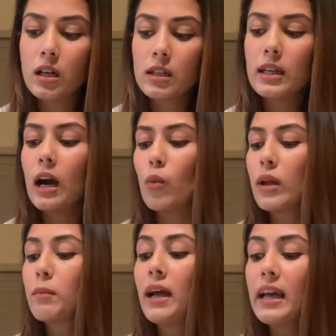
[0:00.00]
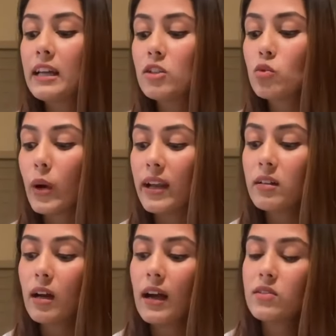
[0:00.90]
Yeah, when my hair is wet,
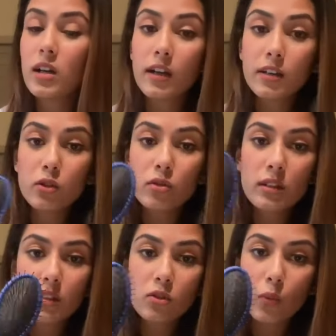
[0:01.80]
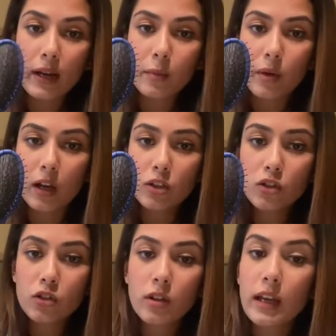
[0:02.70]
I started using this wet
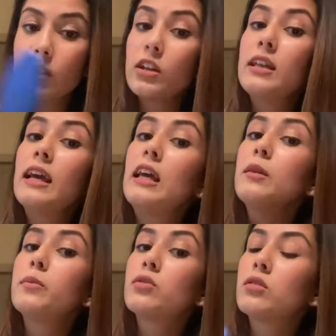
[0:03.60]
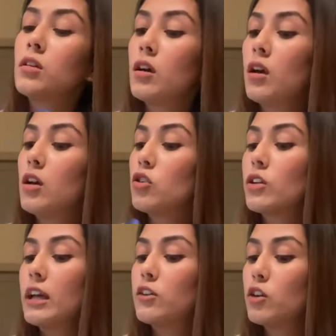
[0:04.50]
brush. It really helps to
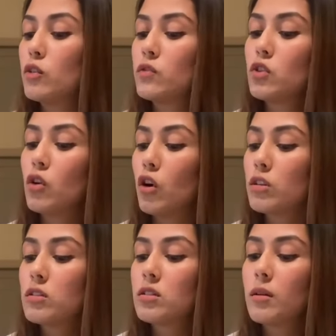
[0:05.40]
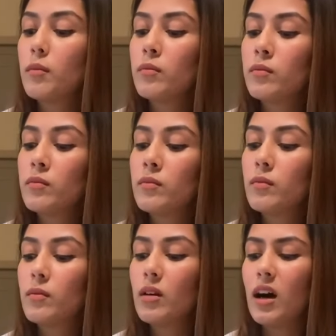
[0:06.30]
get rid of the knots.
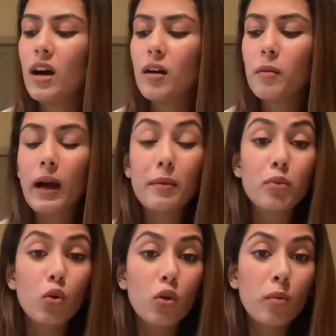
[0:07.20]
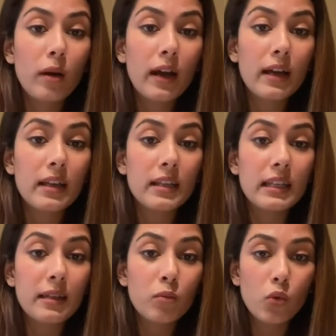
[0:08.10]
I broke my
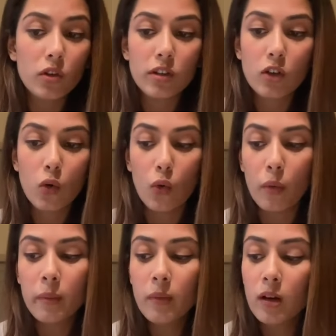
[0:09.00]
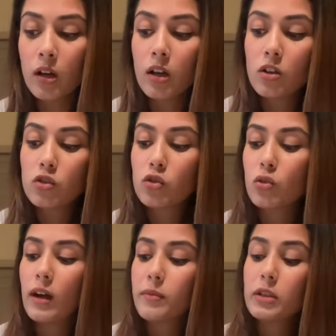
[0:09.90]
neem wooden comb, so
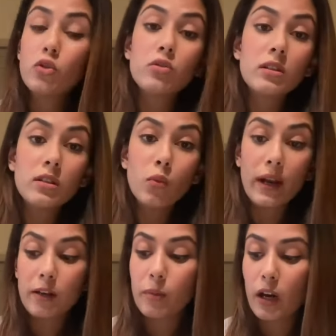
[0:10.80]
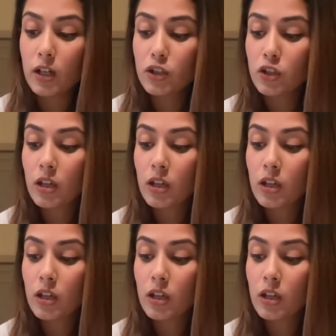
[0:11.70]
I've been using the wet brush.